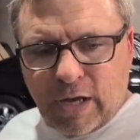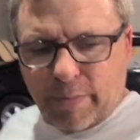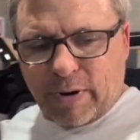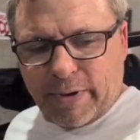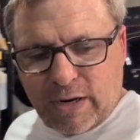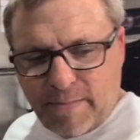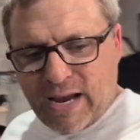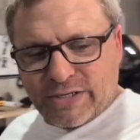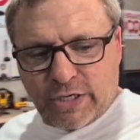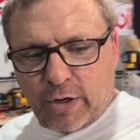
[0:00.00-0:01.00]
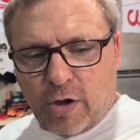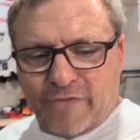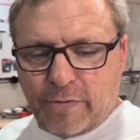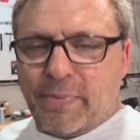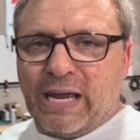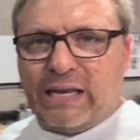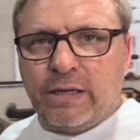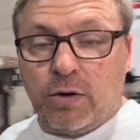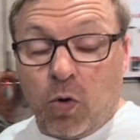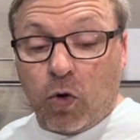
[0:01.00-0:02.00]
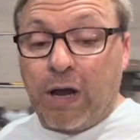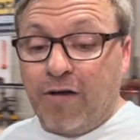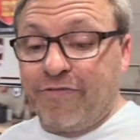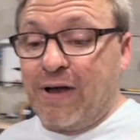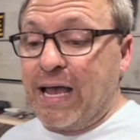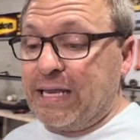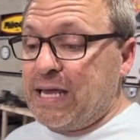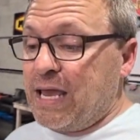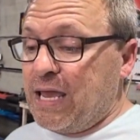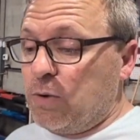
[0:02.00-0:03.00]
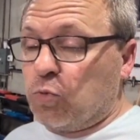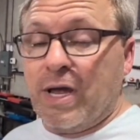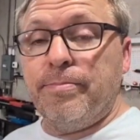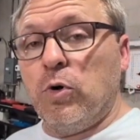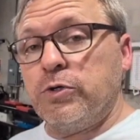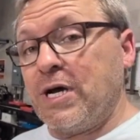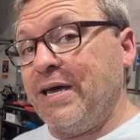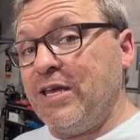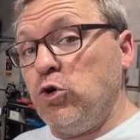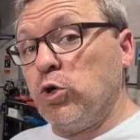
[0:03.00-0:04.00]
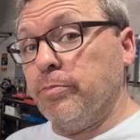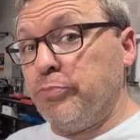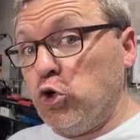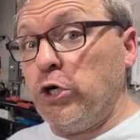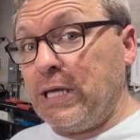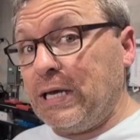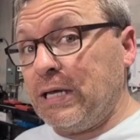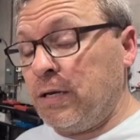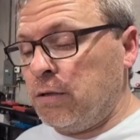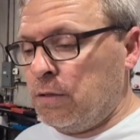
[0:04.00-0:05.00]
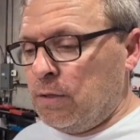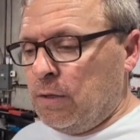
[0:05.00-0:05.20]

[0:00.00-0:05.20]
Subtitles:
I'll probably end up masking it off and painting it, or I'll find a red bow tie that you can put in